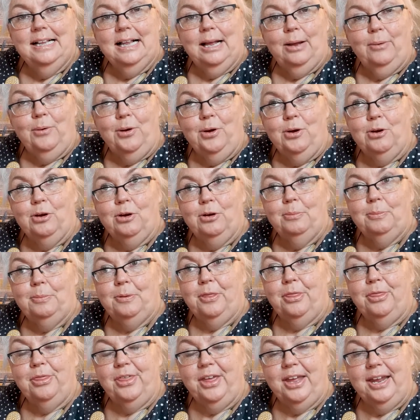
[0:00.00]
I woke up
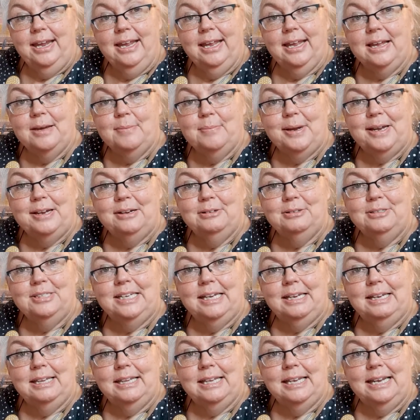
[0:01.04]
thinking about
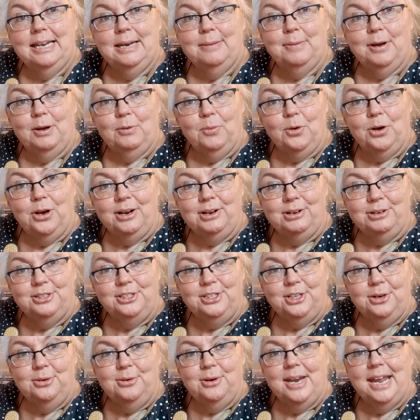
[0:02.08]
it and thinking about what I could
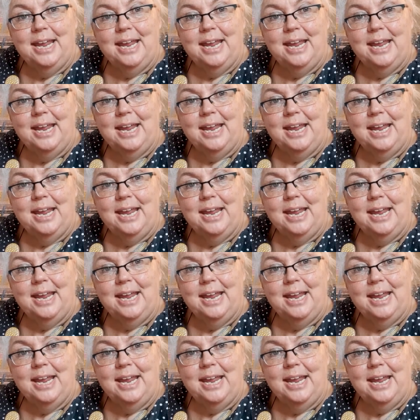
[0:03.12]
do